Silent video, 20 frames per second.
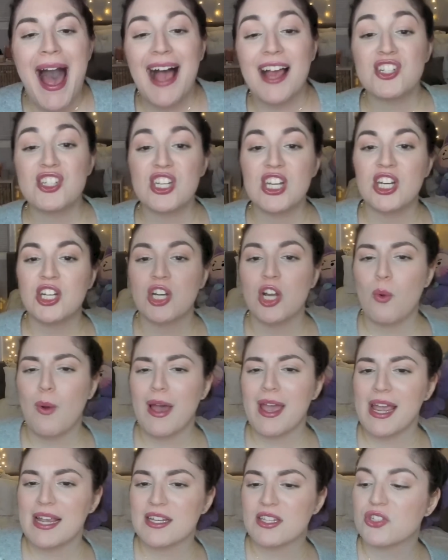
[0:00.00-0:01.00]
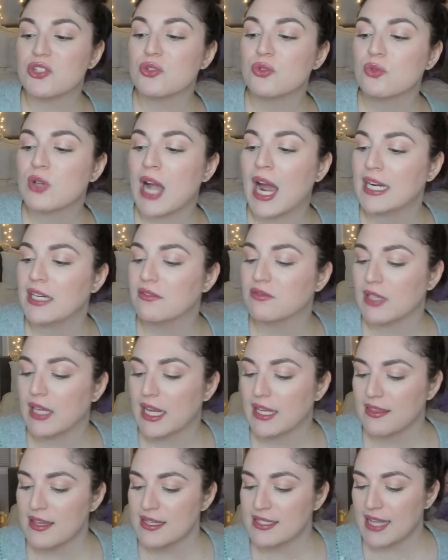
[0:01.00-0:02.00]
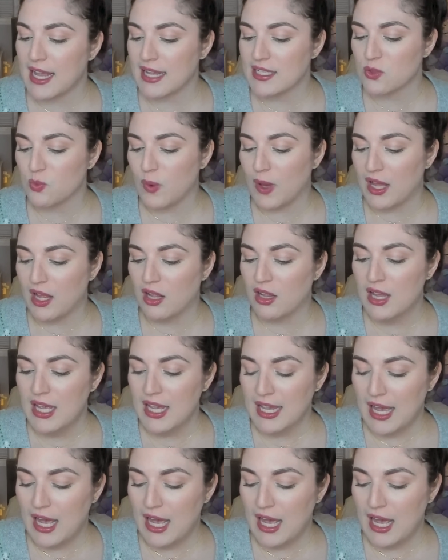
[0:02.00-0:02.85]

Actually, you know what? I do kind of like this as well.